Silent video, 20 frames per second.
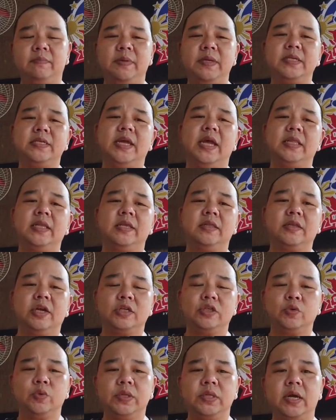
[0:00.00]
Please get in
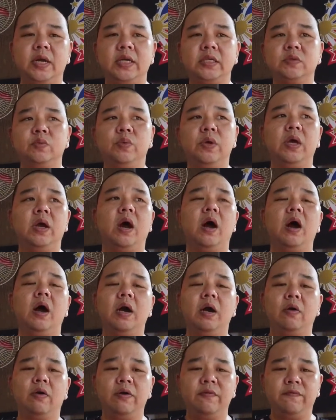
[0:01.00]
touch with us. We
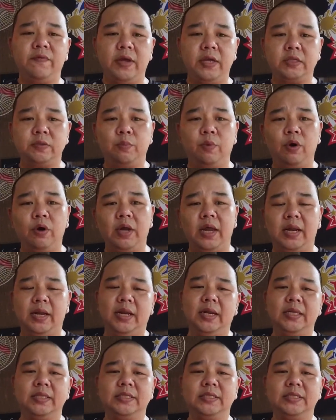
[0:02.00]
are on Facebook and in